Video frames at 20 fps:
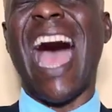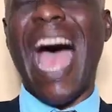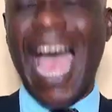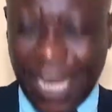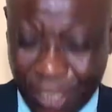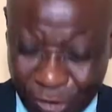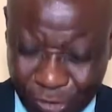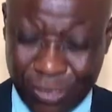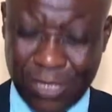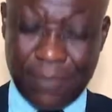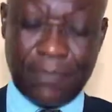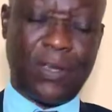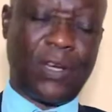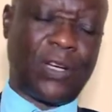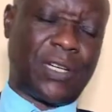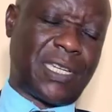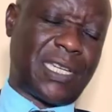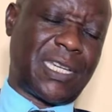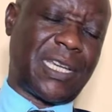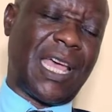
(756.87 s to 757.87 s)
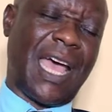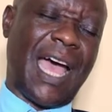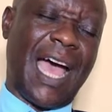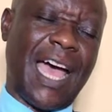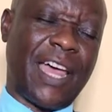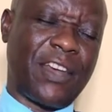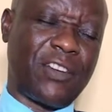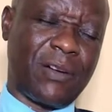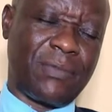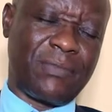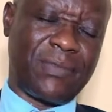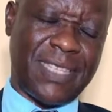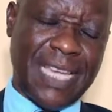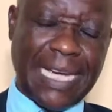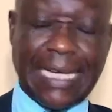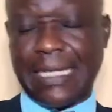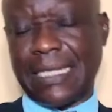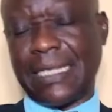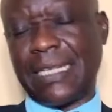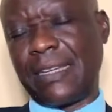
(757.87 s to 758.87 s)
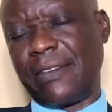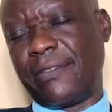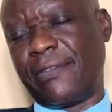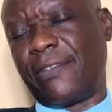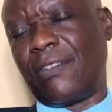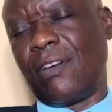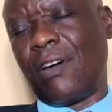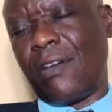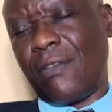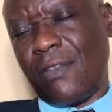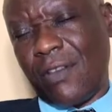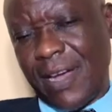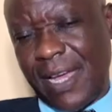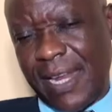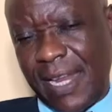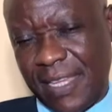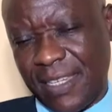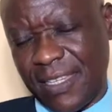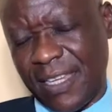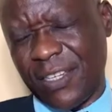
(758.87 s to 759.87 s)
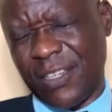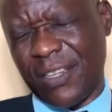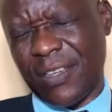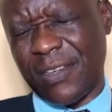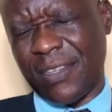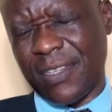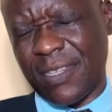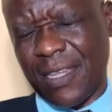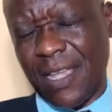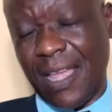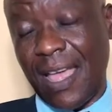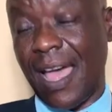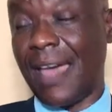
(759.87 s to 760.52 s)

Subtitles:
attribute and objective of organizations.